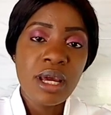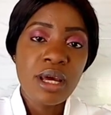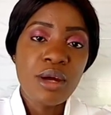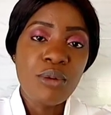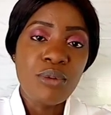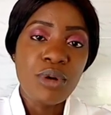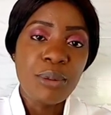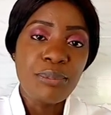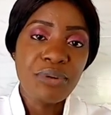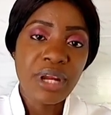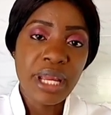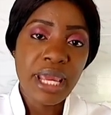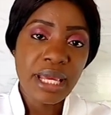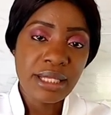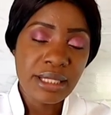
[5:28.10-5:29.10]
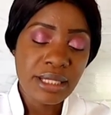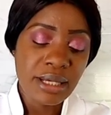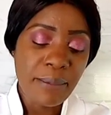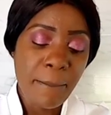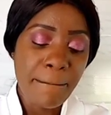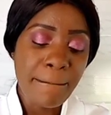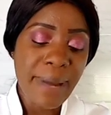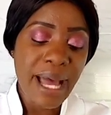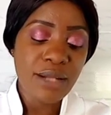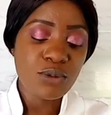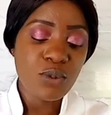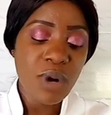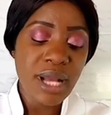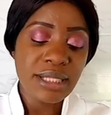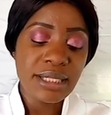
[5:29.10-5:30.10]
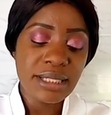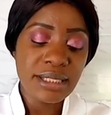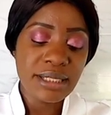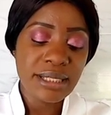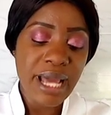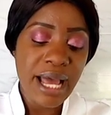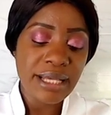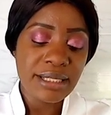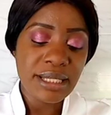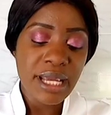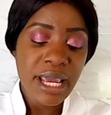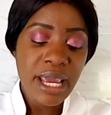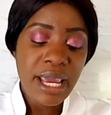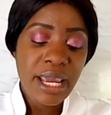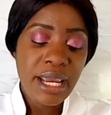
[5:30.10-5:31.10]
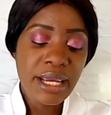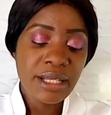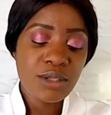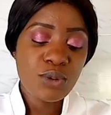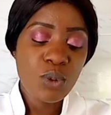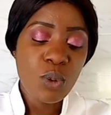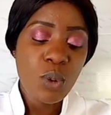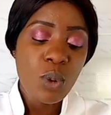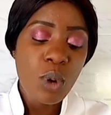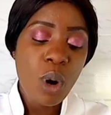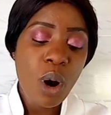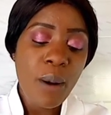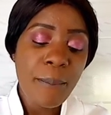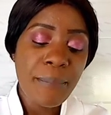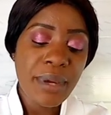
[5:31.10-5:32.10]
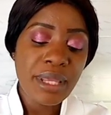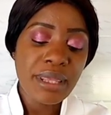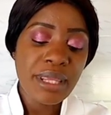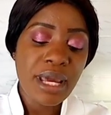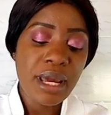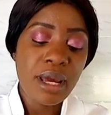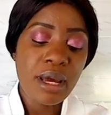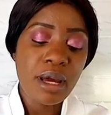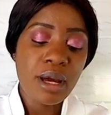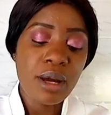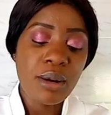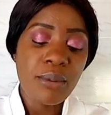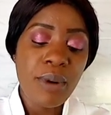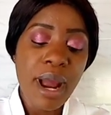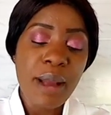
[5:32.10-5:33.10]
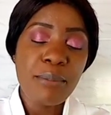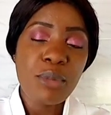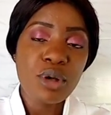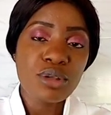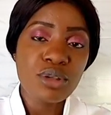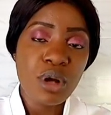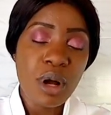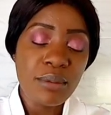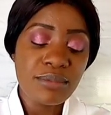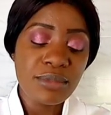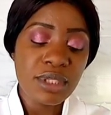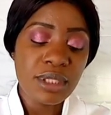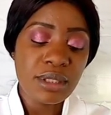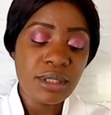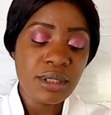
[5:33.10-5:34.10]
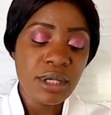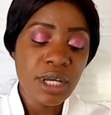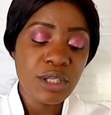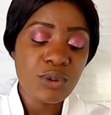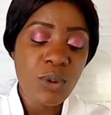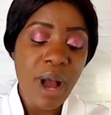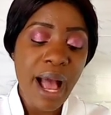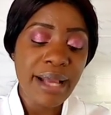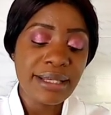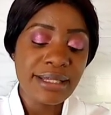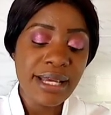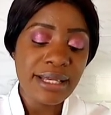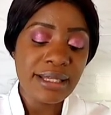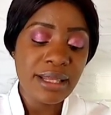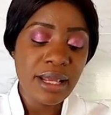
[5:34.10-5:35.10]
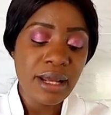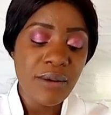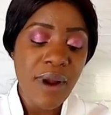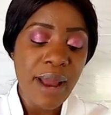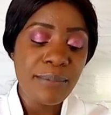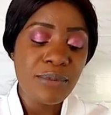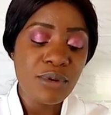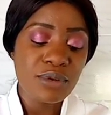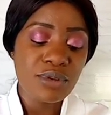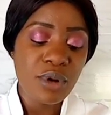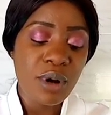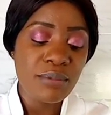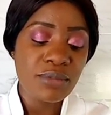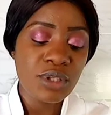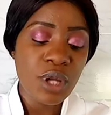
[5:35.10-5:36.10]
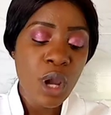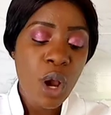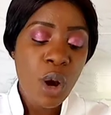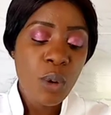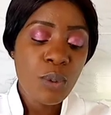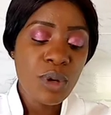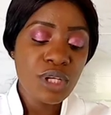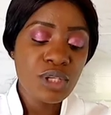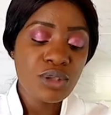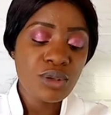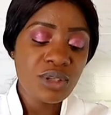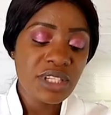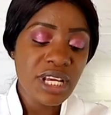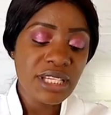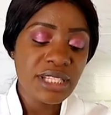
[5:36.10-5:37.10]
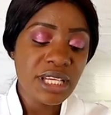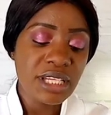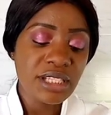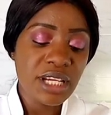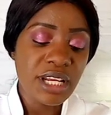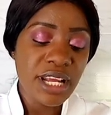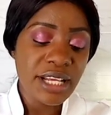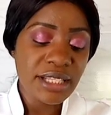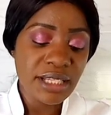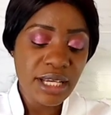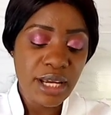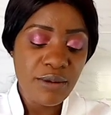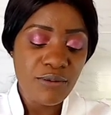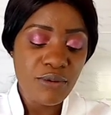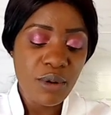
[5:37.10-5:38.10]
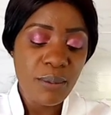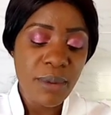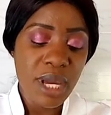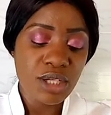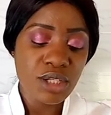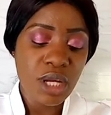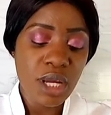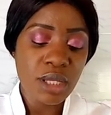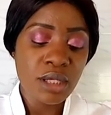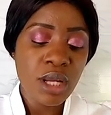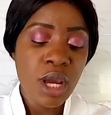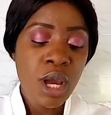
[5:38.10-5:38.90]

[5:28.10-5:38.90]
replicating. But what it does, it will copy the ribosomes, it will access the ribosomes, which uses the genetic information